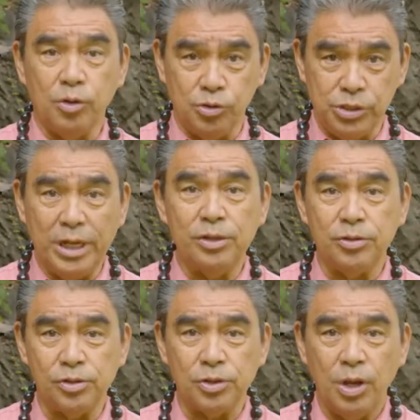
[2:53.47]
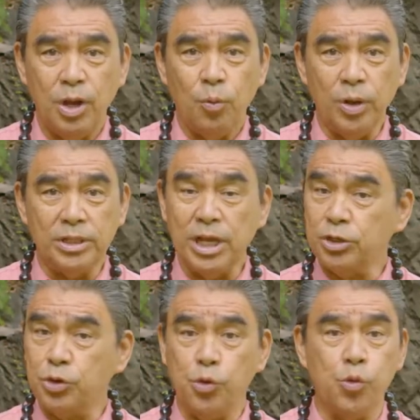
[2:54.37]
Because Jesus
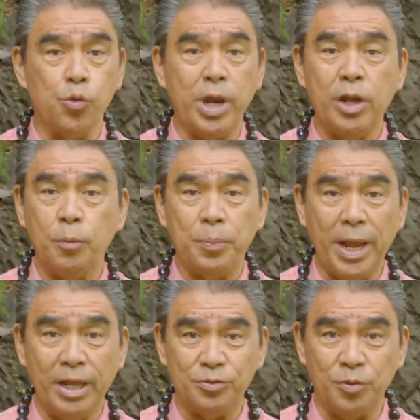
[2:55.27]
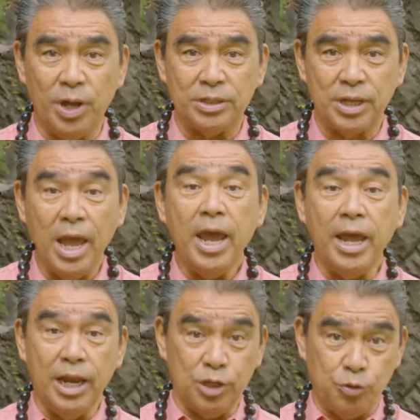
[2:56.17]
has greater plans for us.
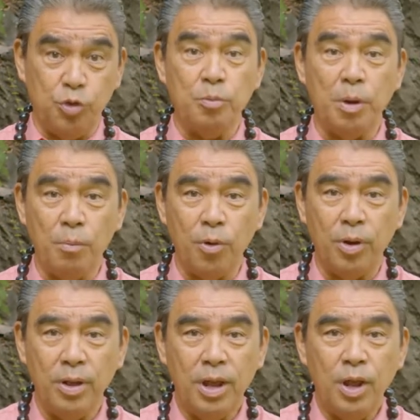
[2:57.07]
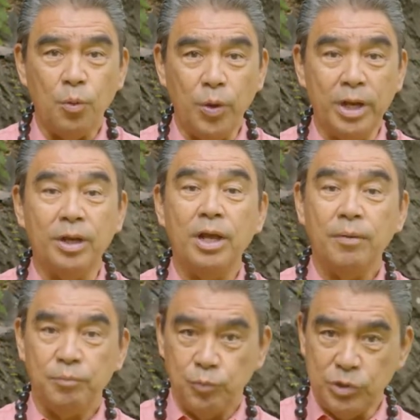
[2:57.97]
And as we remember, when
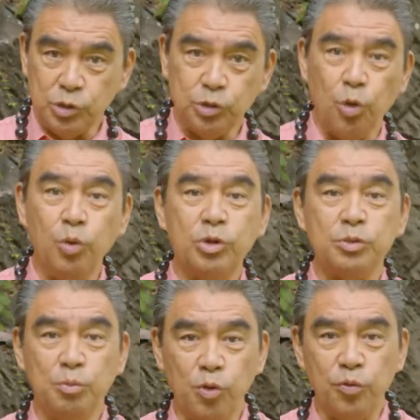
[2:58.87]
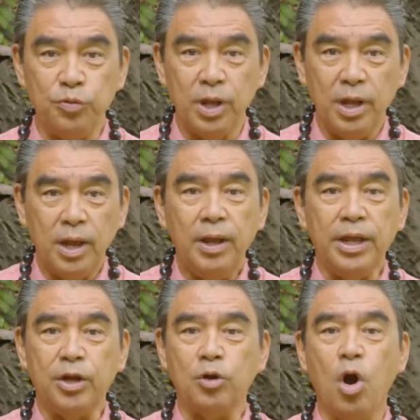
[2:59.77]
the stone was moved,
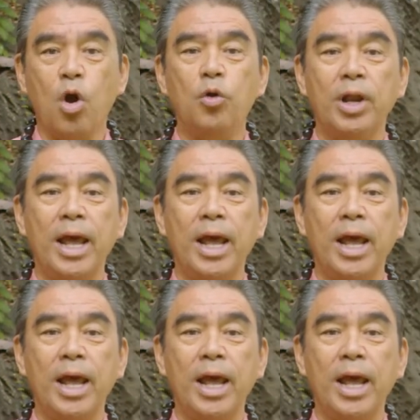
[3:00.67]
he called